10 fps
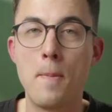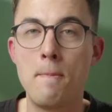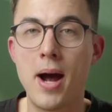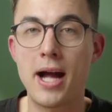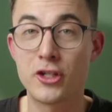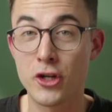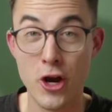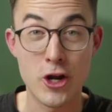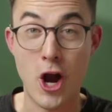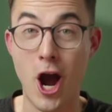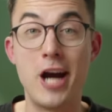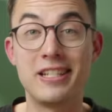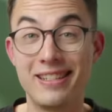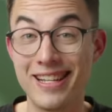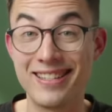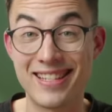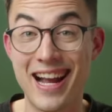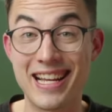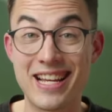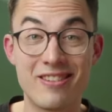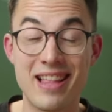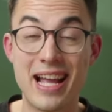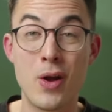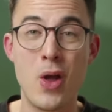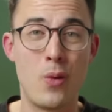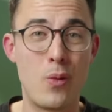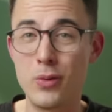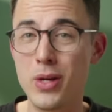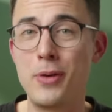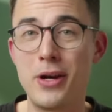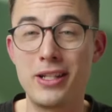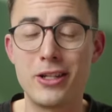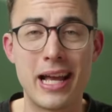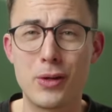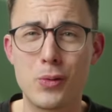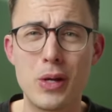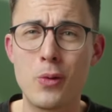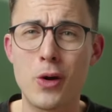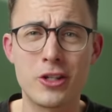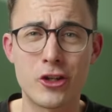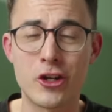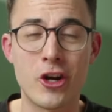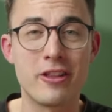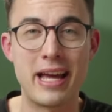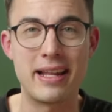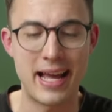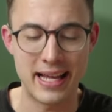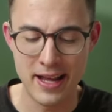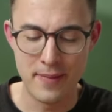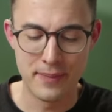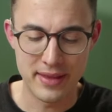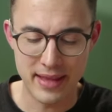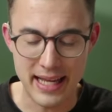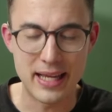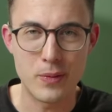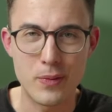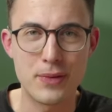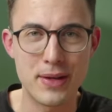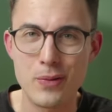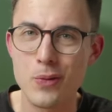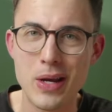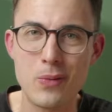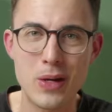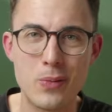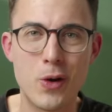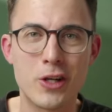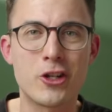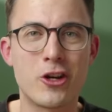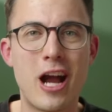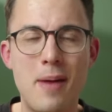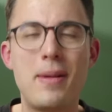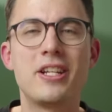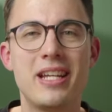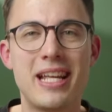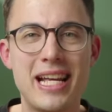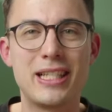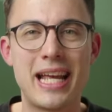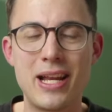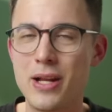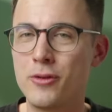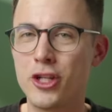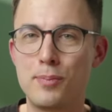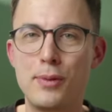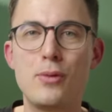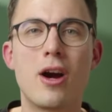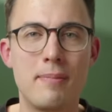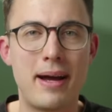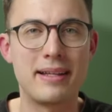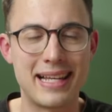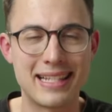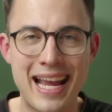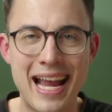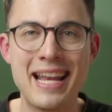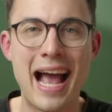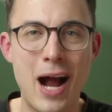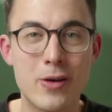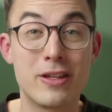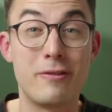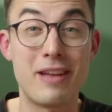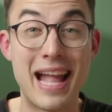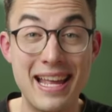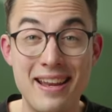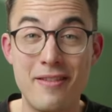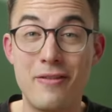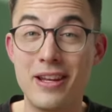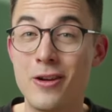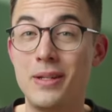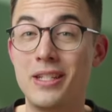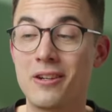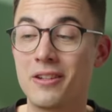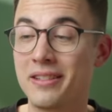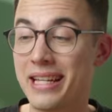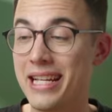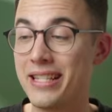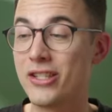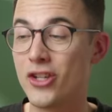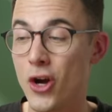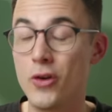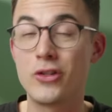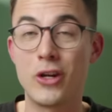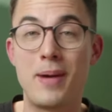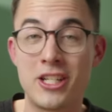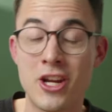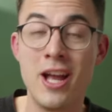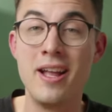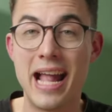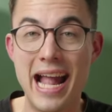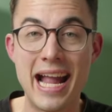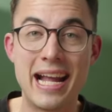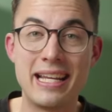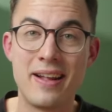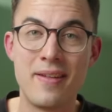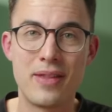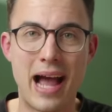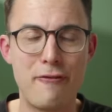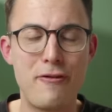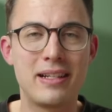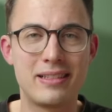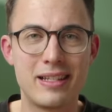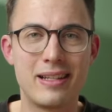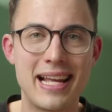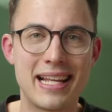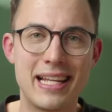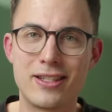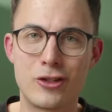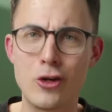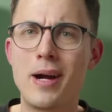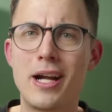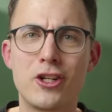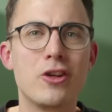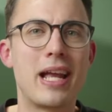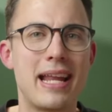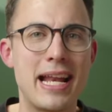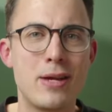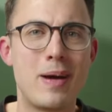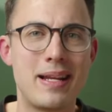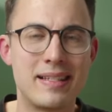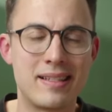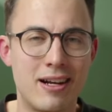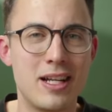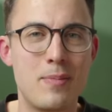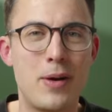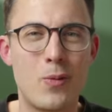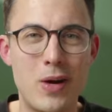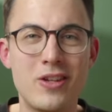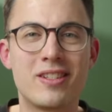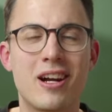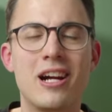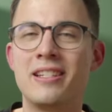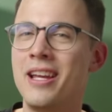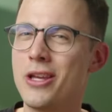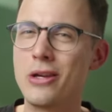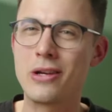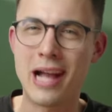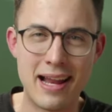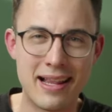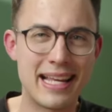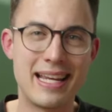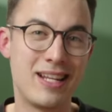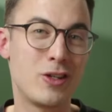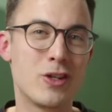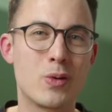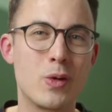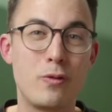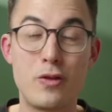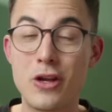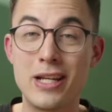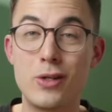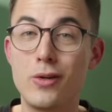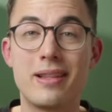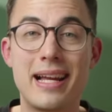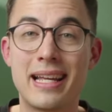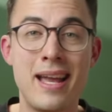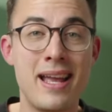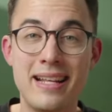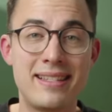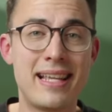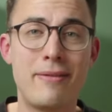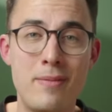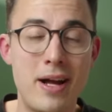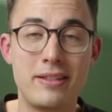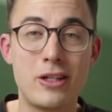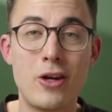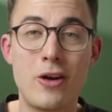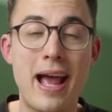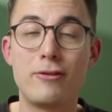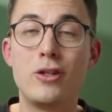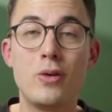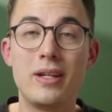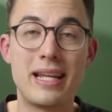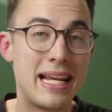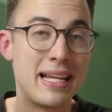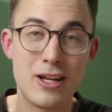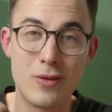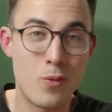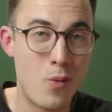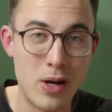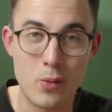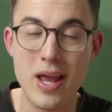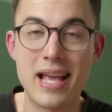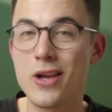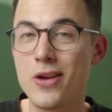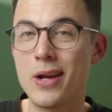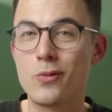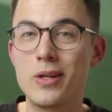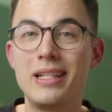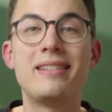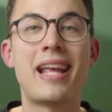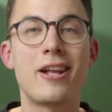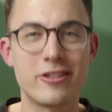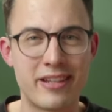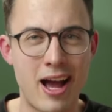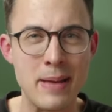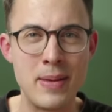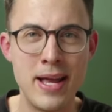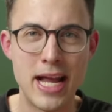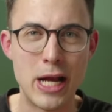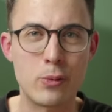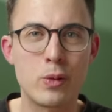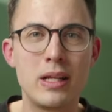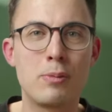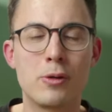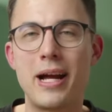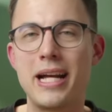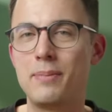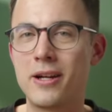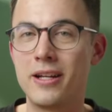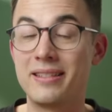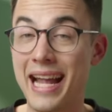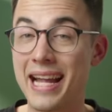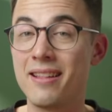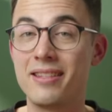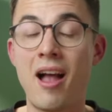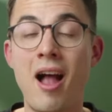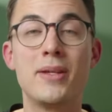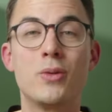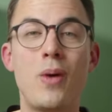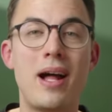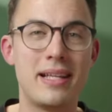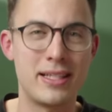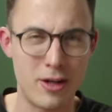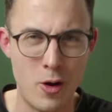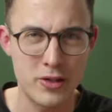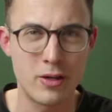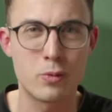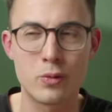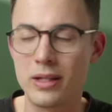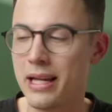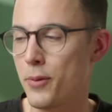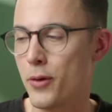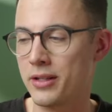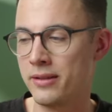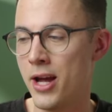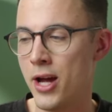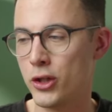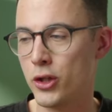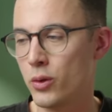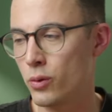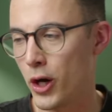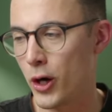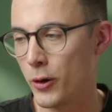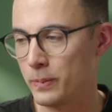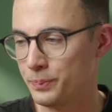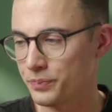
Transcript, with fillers: much content inside here. Like when we put it together, we weren't sure that like, like we, we weren't sure how much it is and it just blew our minds like 10 hours of edited video materials is so so much and I felt like it's too much to get anybody started, but when you start, you kind of like get into your groove. You can do it like in seven months. You don't have to do it in one week. You can really take your time and really progress because taking the time as well is also really important to grow.